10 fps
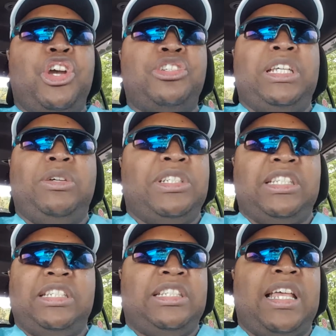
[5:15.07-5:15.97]
which is
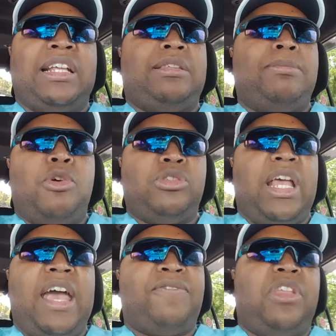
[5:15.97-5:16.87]
like the most effed
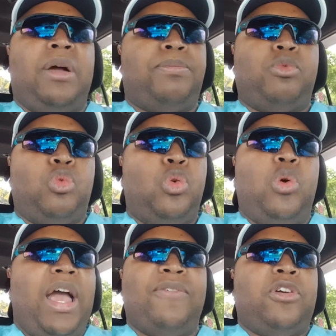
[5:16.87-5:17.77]
up rule
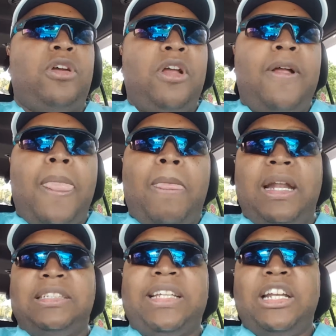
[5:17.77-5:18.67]
ever, in the state
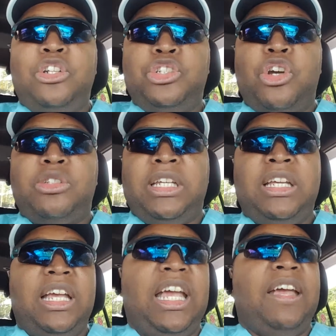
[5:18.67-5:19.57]
of New Jersey, if